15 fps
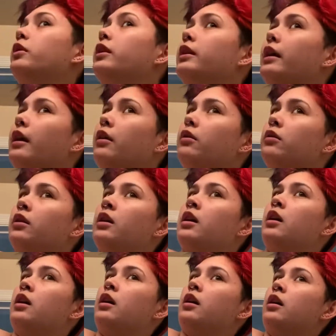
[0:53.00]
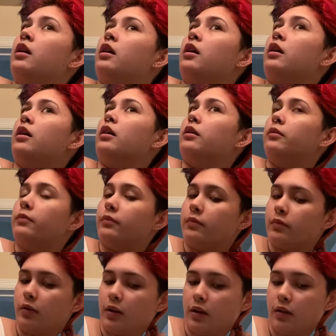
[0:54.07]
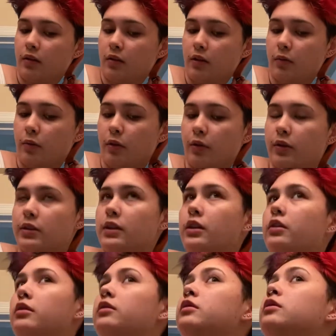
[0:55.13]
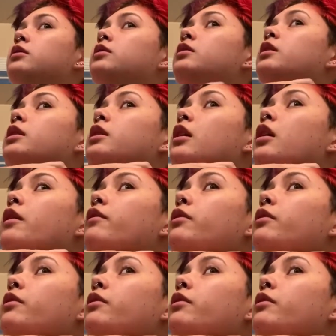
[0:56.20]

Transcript: out. Um, put in a little ponytail, gonna cut off the